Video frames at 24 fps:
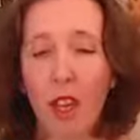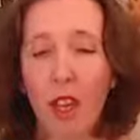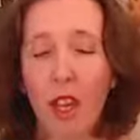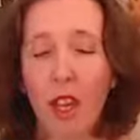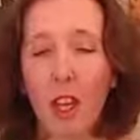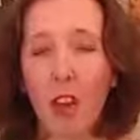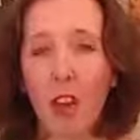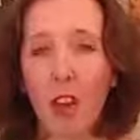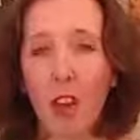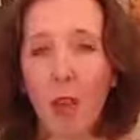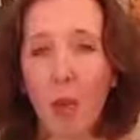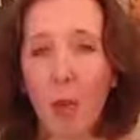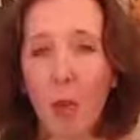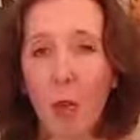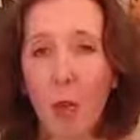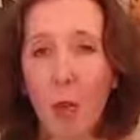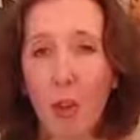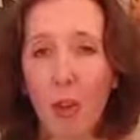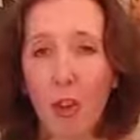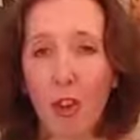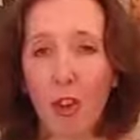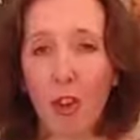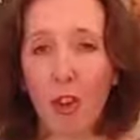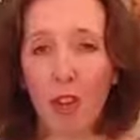just
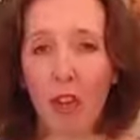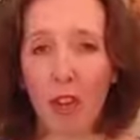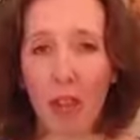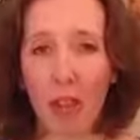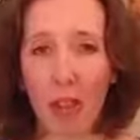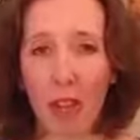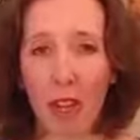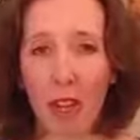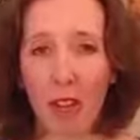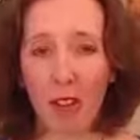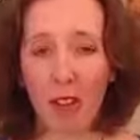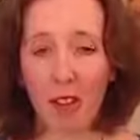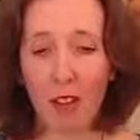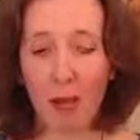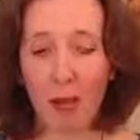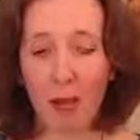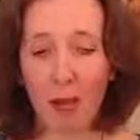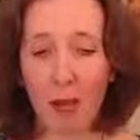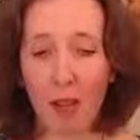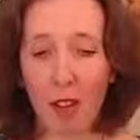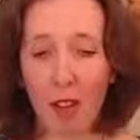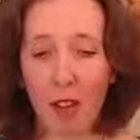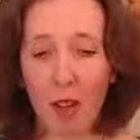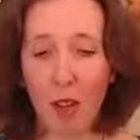watch this space.
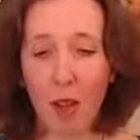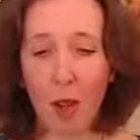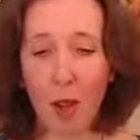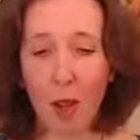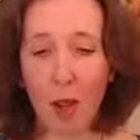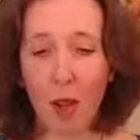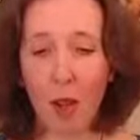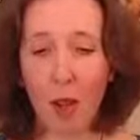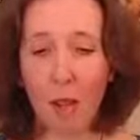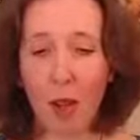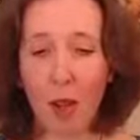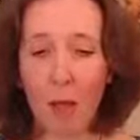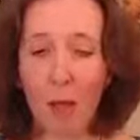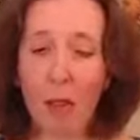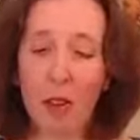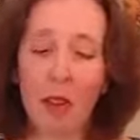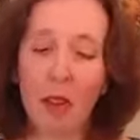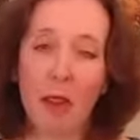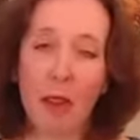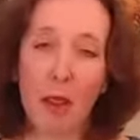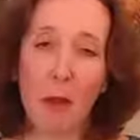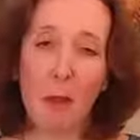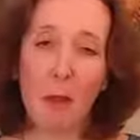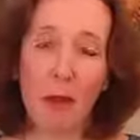And, and when people
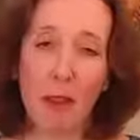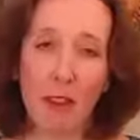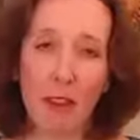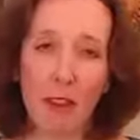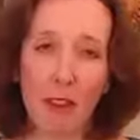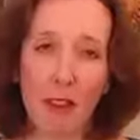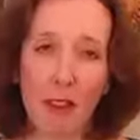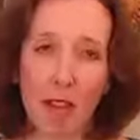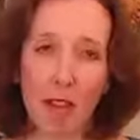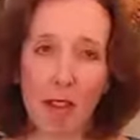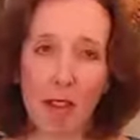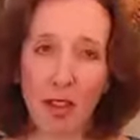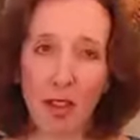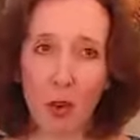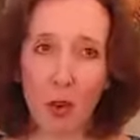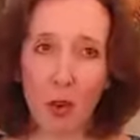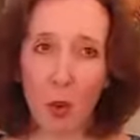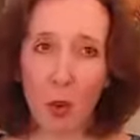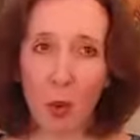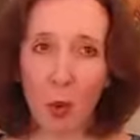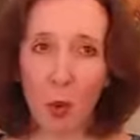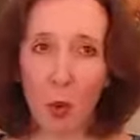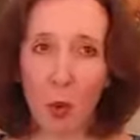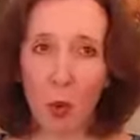say meditate
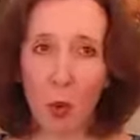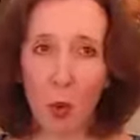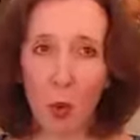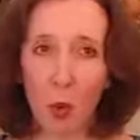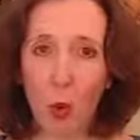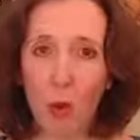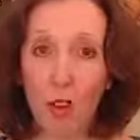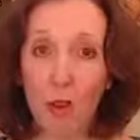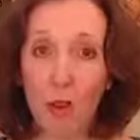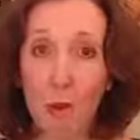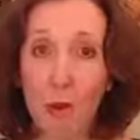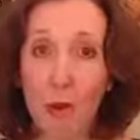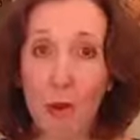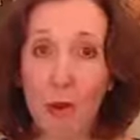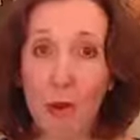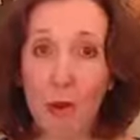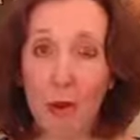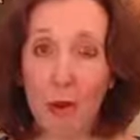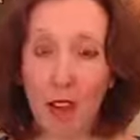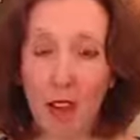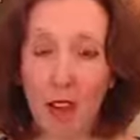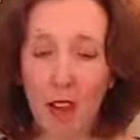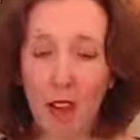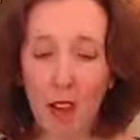or, or simply
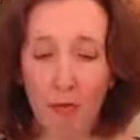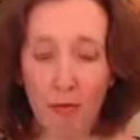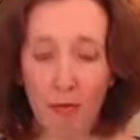be,